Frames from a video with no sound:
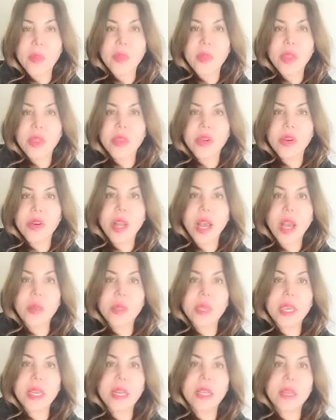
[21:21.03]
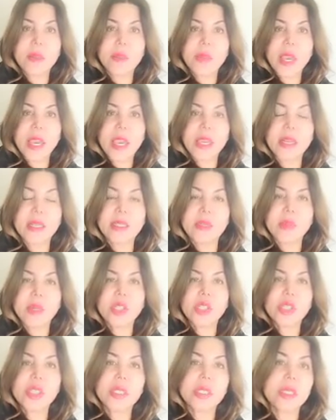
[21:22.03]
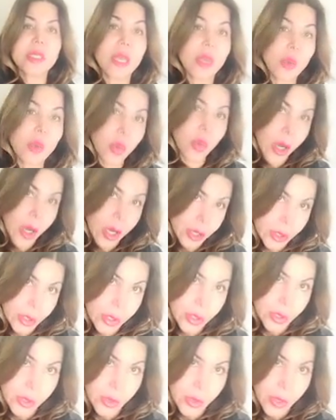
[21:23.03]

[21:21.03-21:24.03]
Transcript: they're not getting paid as much as they want to.